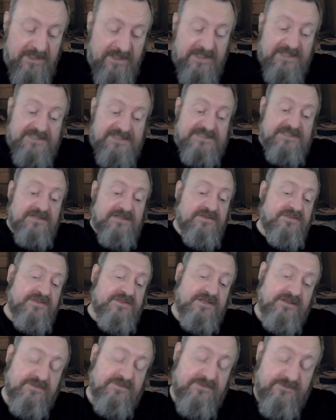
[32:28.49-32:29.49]
I still
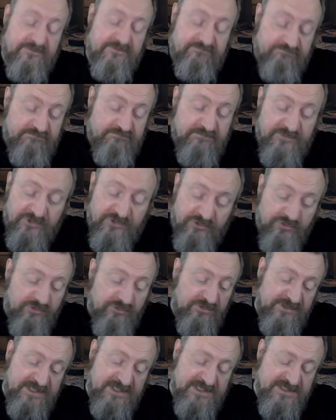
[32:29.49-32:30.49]
think the
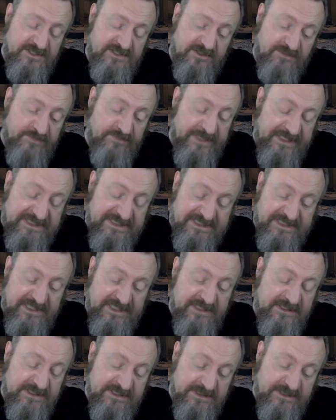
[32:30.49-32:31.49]
rule does not make
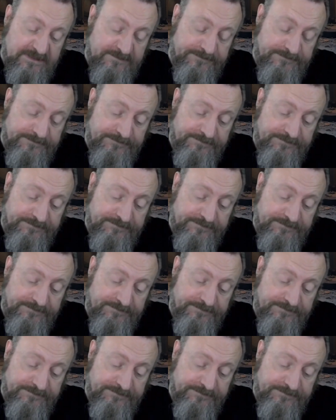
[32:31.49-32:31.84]
sense,